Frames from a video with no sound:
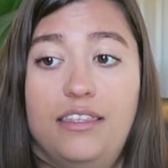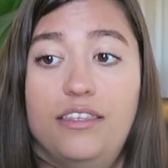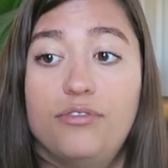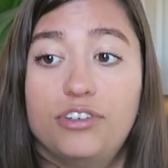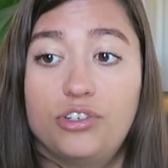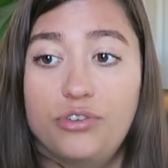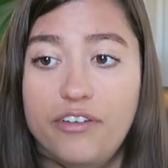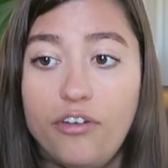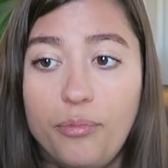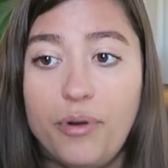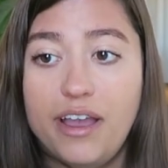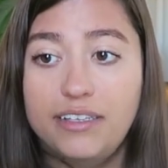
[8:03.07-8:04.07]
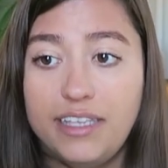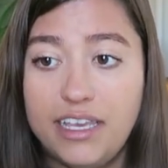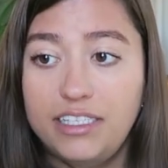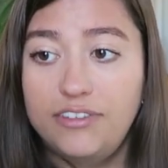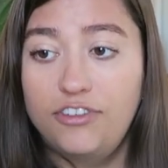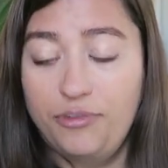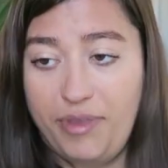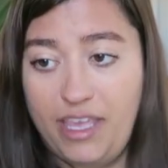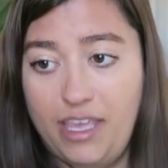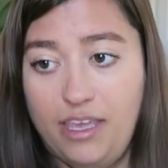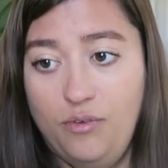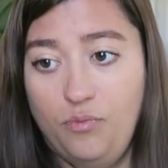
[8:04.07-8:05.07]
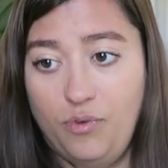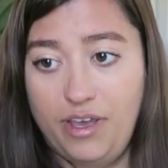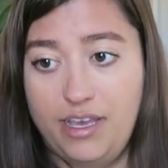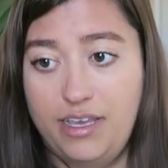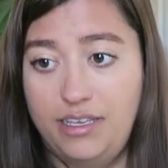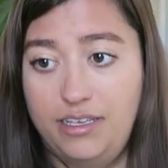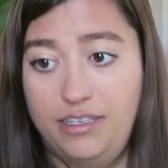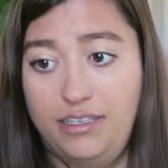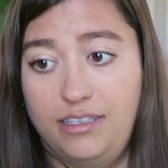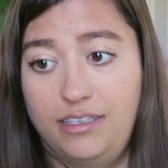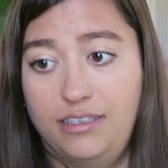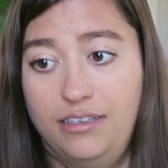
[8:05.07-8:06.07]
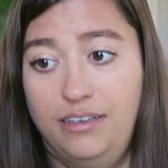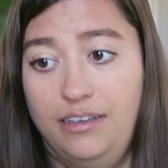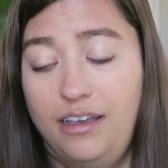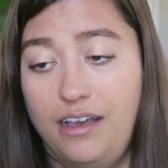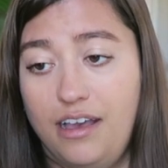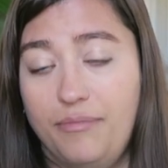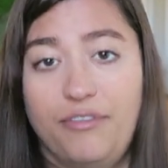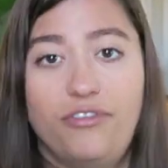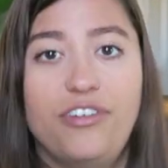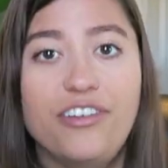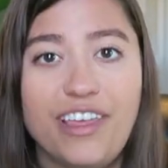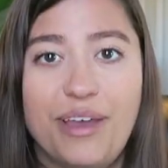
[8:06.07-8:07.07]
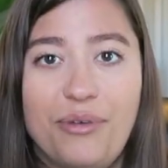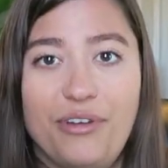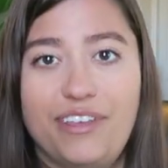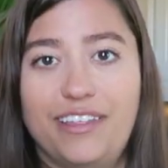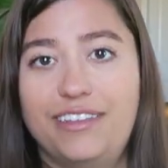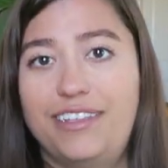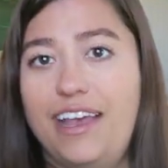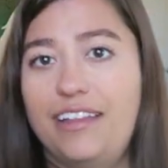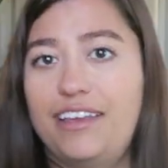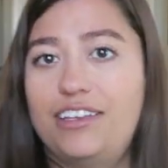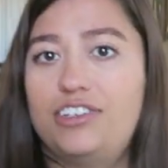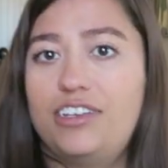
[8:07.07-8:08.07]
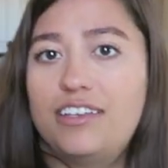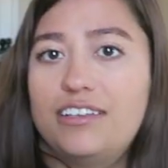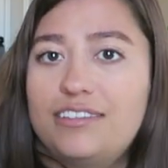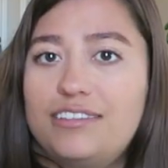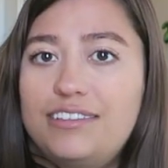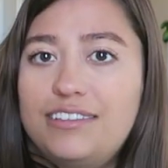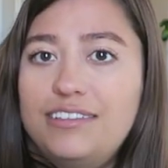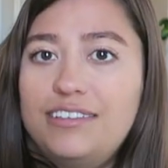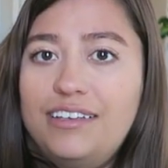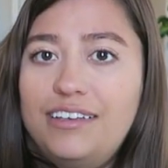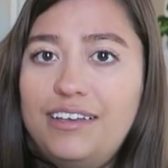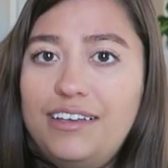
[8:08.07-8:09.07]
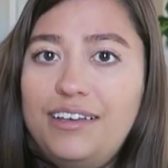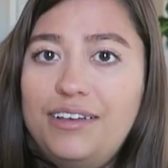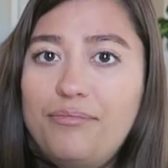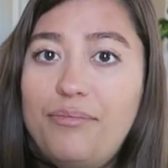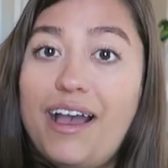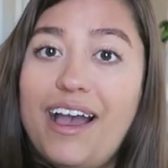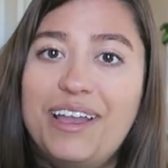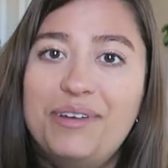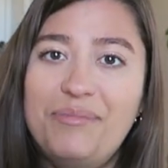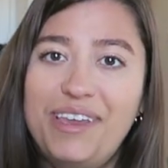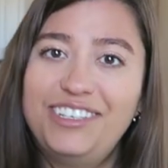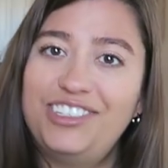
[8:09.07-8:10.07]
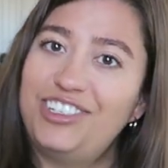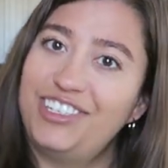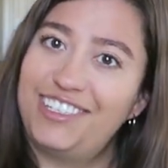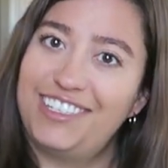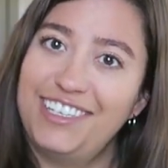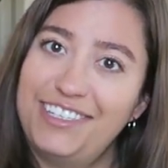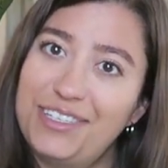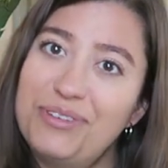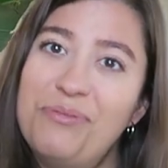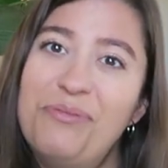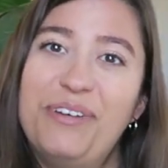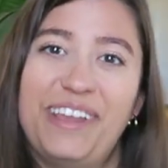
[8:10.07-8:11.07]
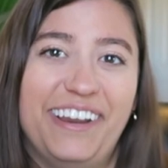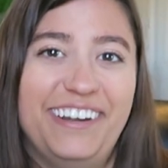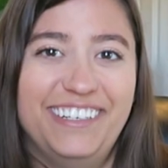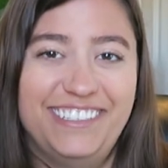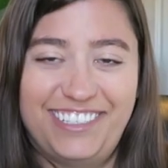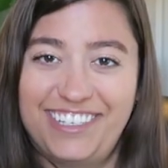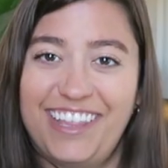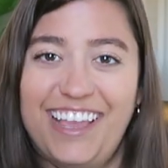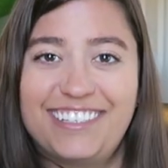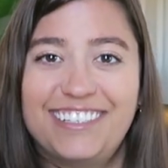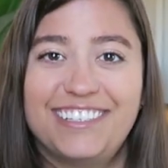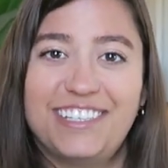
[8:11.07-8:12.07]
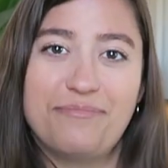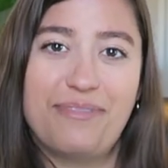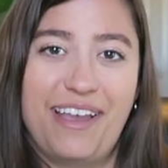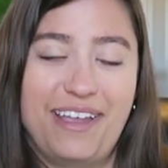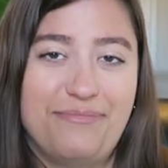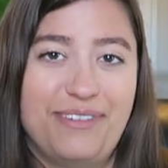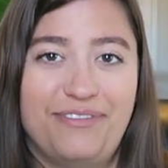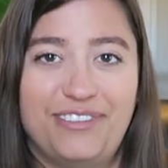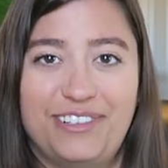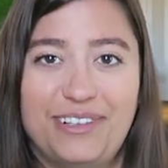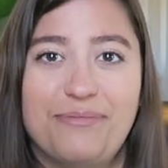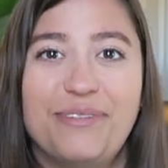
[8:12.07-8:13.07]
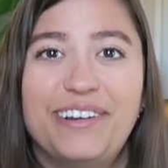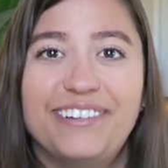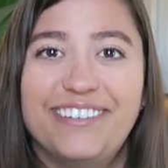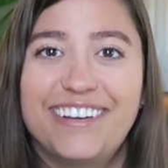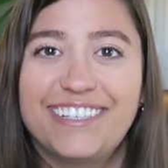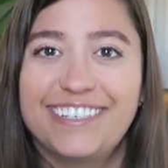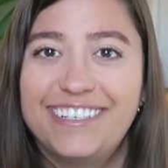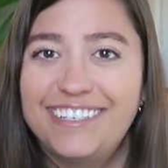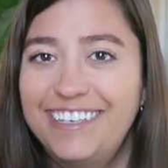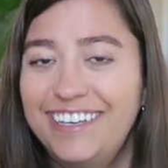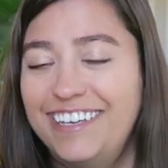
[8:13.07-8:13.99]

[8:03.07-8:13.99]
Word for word: The retrieval process for me was, um, if you hear that moaning, that's Ellie. She is behind me. She sits in weird. She likes to sit behind me for some weird reason.